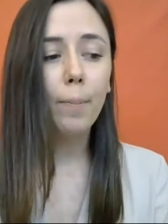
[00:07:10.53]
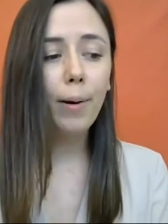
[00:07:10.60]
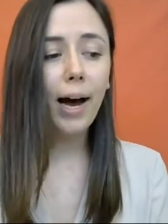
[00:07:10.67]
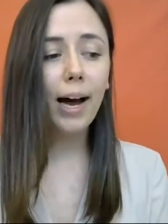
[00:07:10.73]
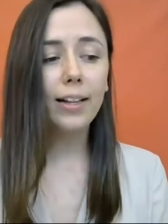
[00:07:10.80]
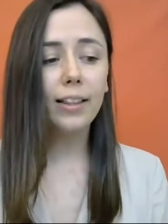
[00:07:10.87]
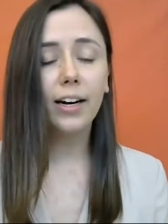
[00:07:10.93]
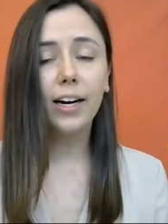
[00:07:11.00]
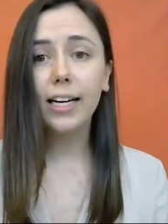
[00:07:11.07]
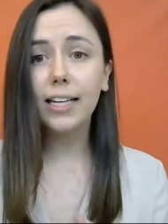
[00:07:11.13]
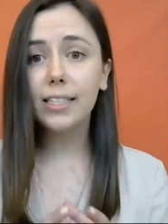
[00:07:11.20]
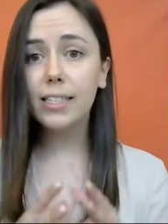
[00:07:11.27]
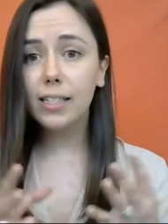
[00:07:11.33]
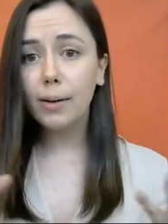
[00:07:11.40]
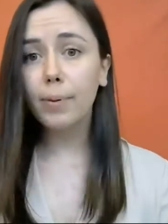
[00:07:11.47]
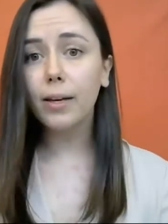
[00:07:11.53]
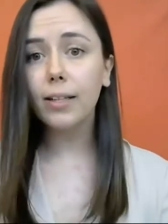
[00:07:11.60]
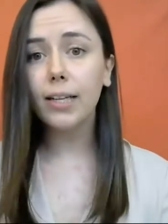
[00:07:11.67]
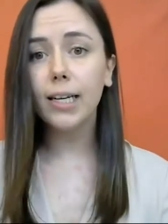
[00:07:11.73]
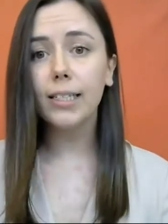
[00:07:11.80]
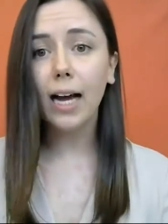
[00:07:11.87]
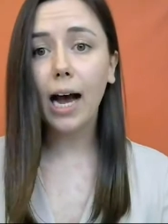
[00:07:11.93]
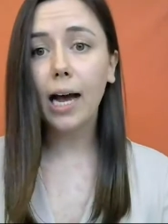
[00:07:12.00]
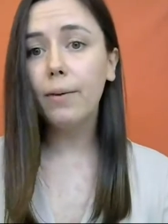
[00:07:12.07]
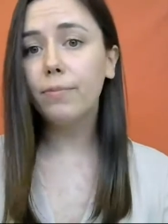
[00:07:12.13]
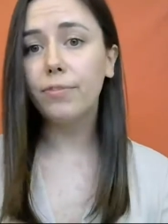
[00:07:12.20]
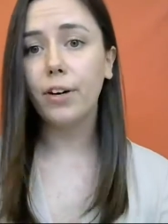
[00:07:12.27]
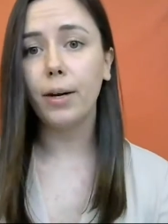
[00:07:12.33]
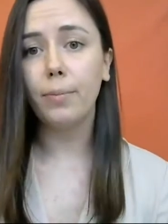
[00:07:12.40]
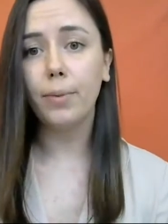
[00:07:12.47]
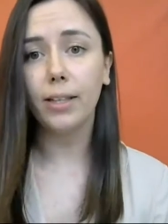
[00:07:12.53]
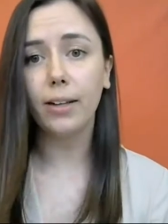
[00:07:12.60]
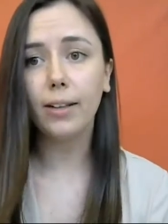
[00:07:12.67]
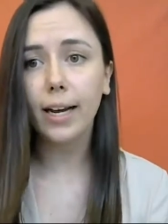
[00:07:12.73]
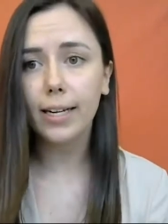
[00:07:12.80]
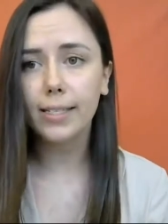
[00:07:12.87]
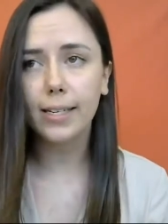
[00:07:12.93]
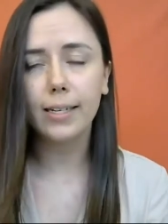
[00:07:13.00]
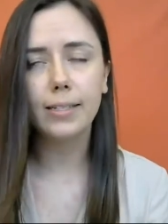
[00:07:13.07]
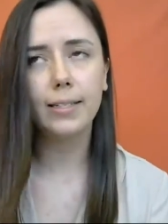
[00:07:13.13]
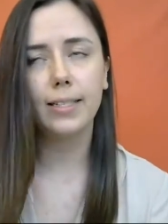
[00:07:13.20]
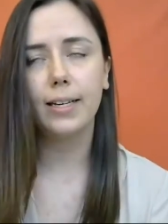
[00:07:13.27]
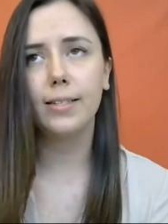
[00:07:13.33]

But there is typically a time frame with the license.